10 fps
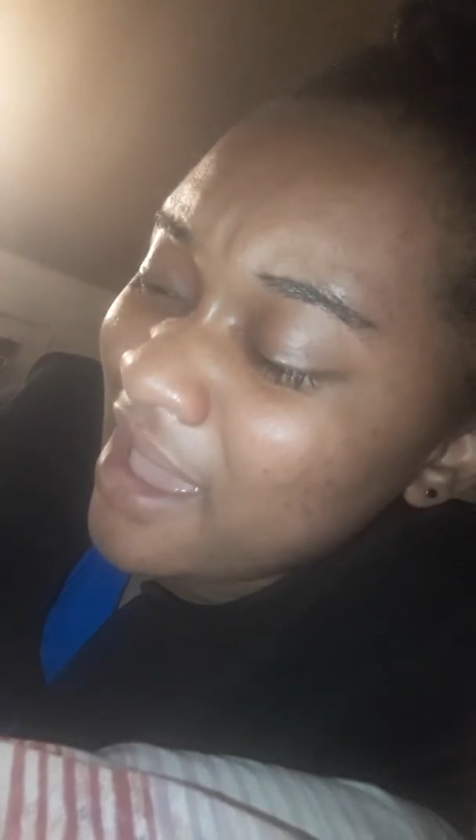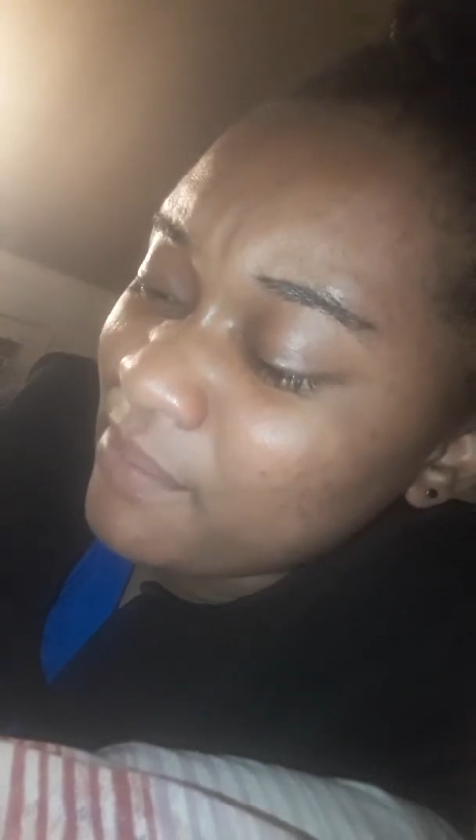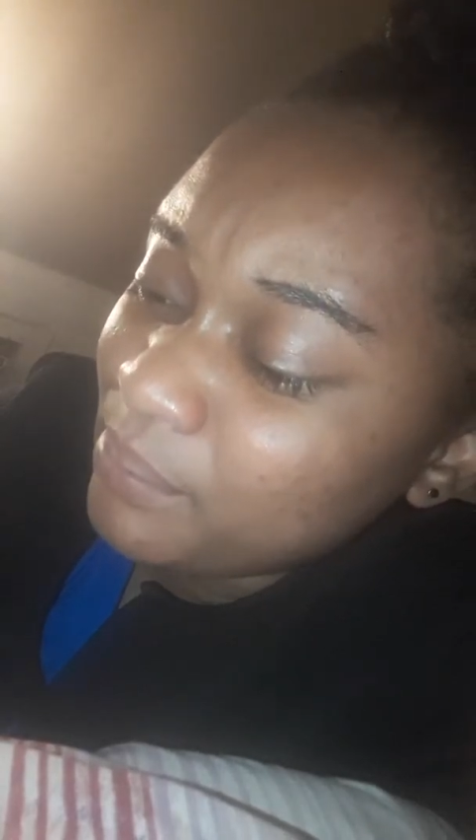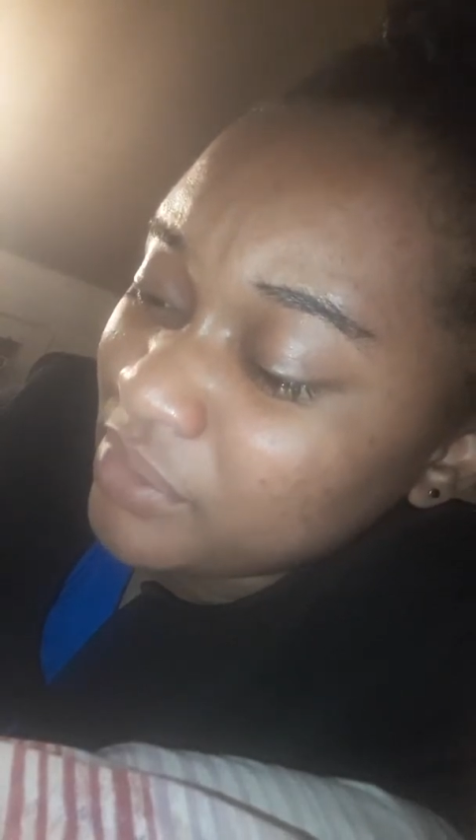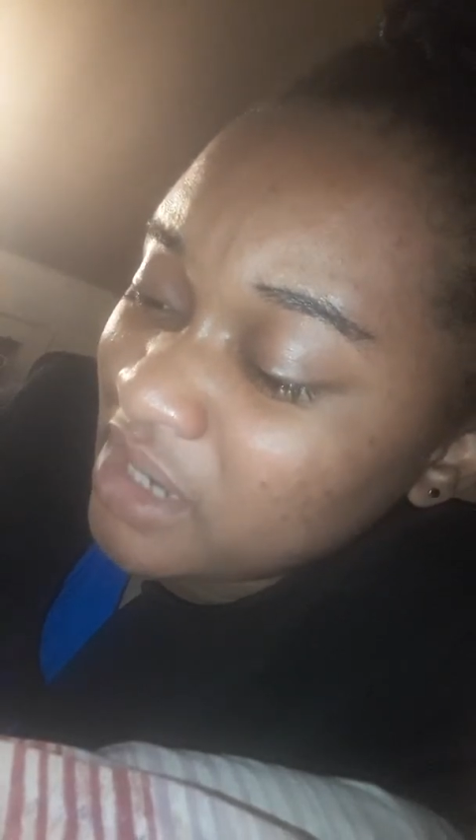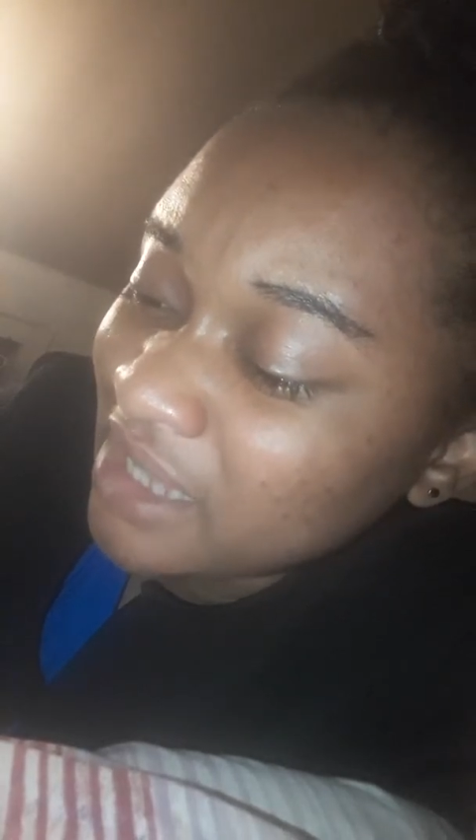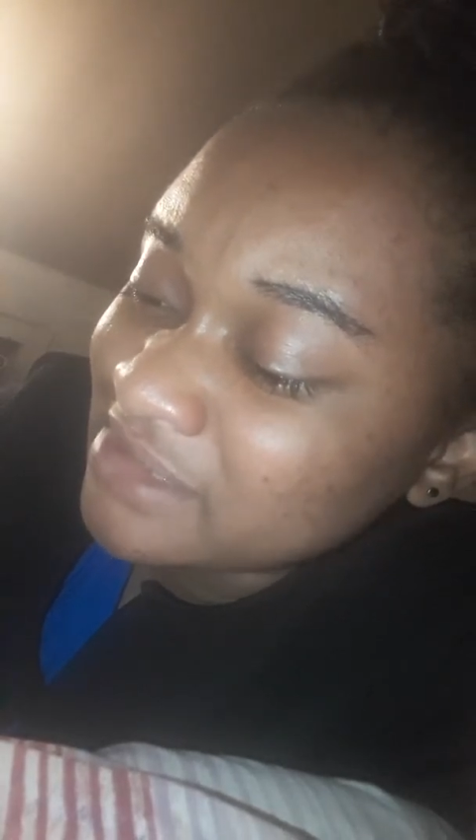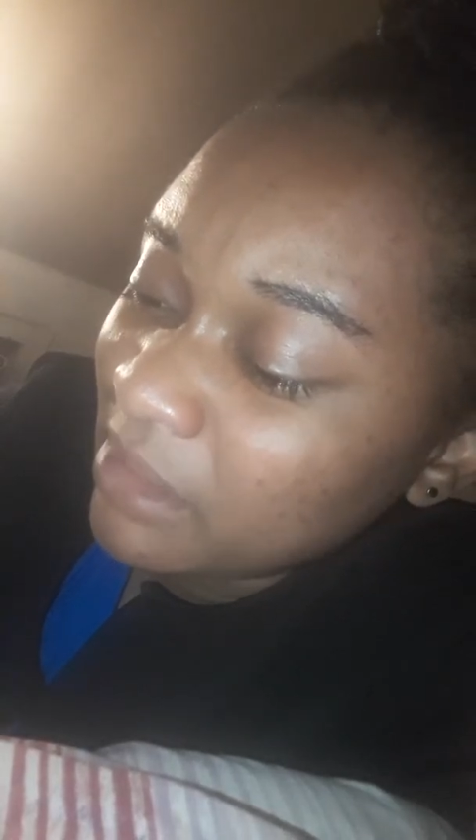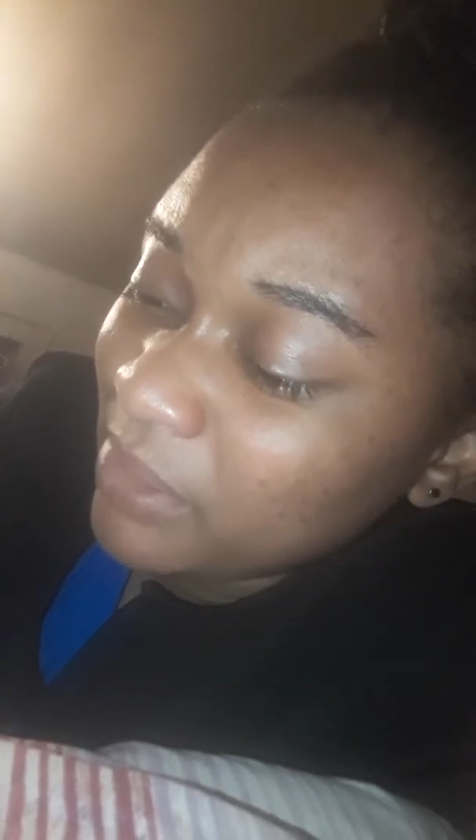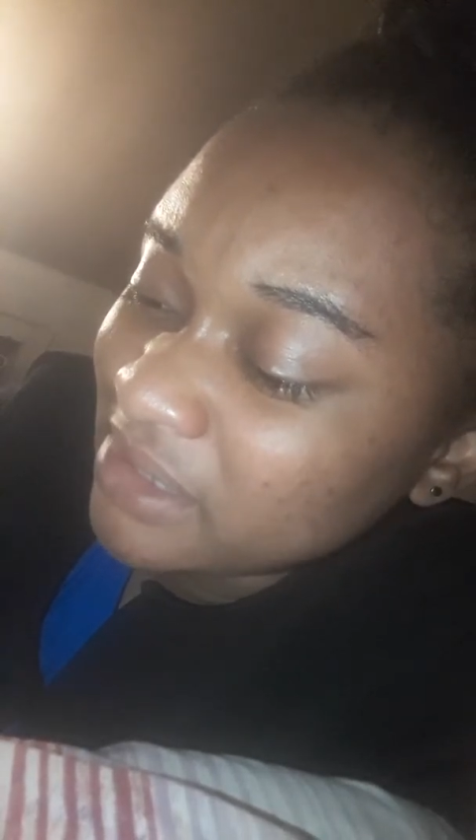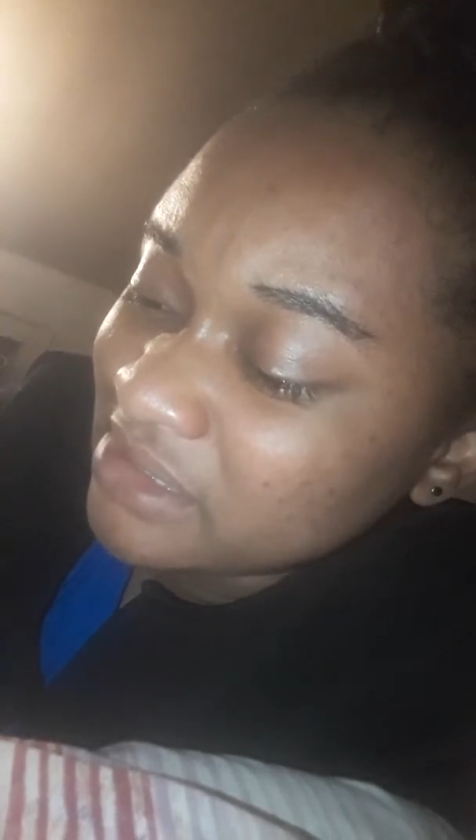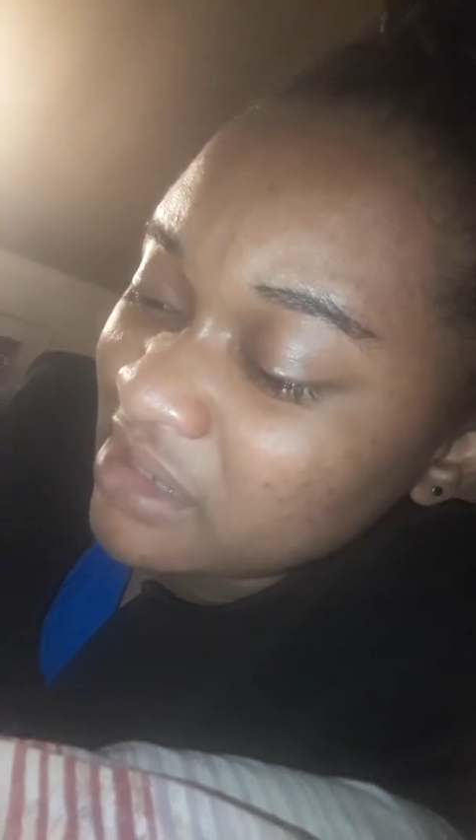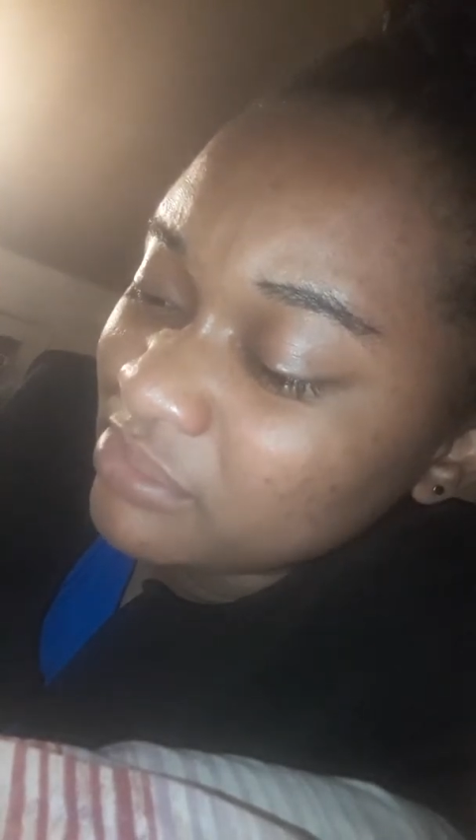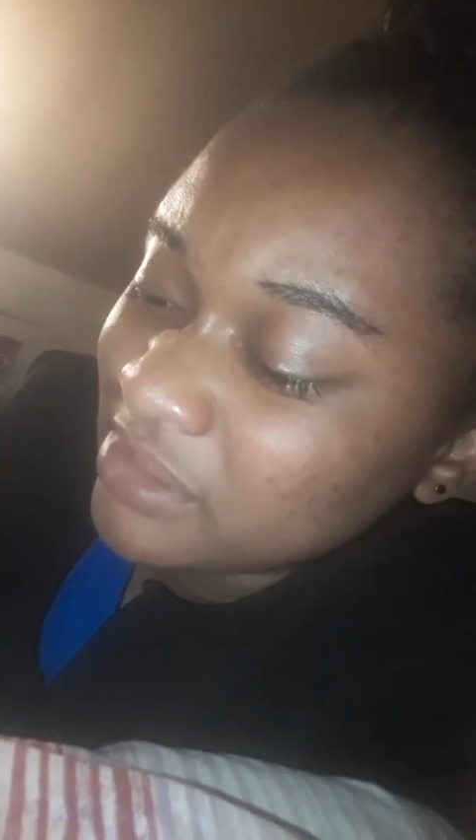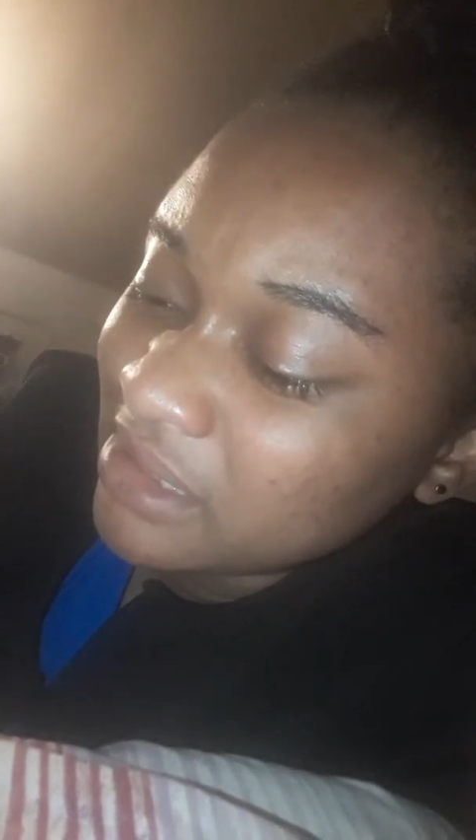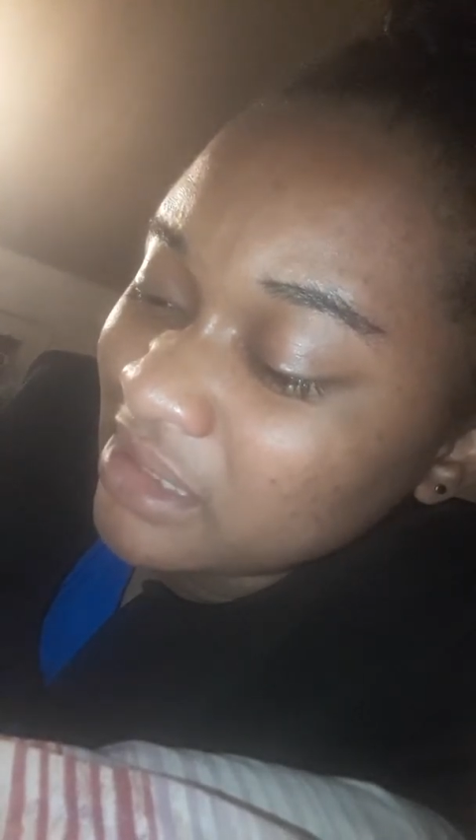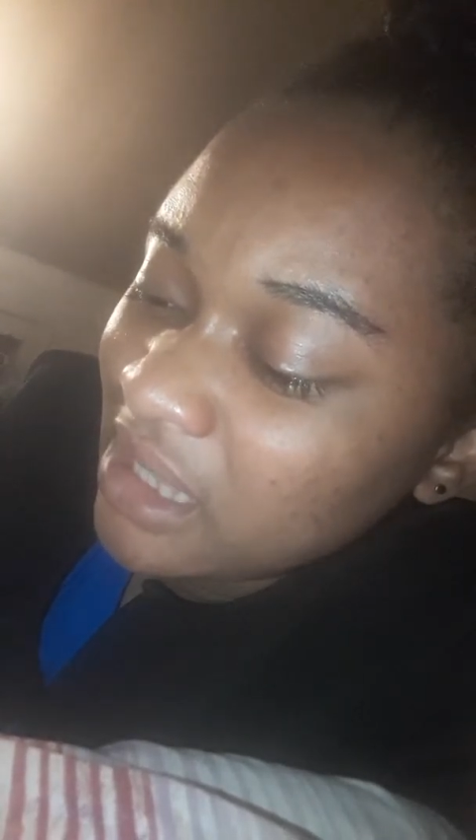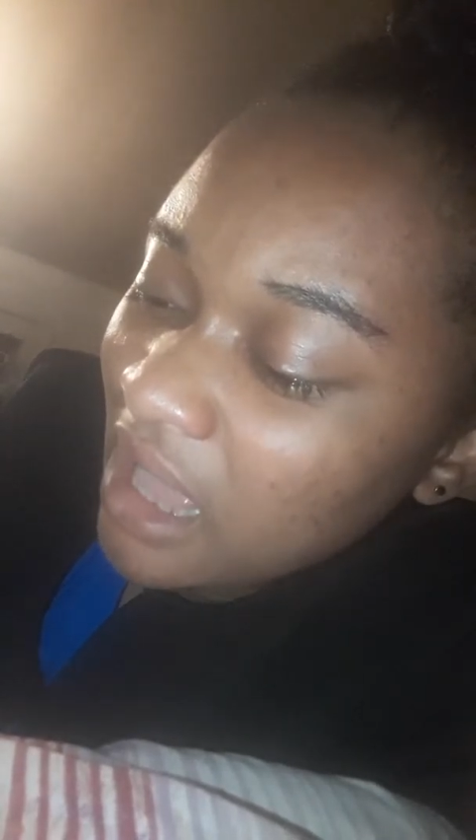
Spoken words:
a pre a japadia be.